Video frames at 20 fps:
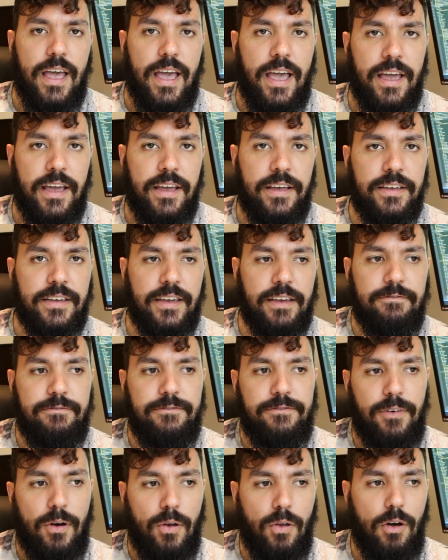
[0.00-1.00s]
and he can
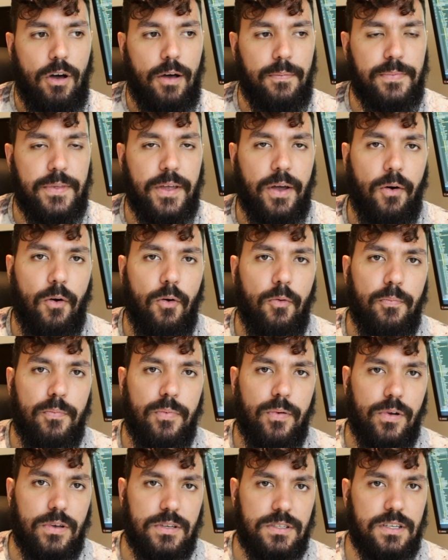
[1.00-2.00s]
follow up the whole
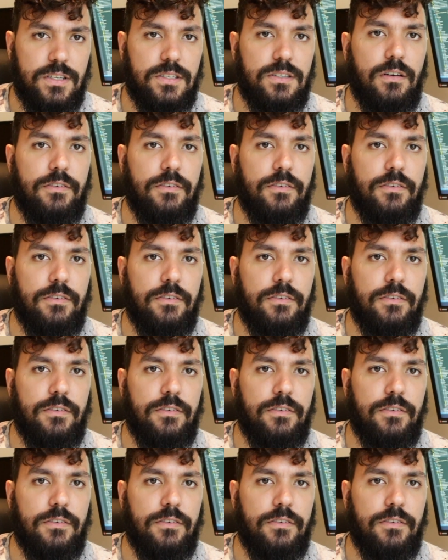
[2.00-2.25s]
process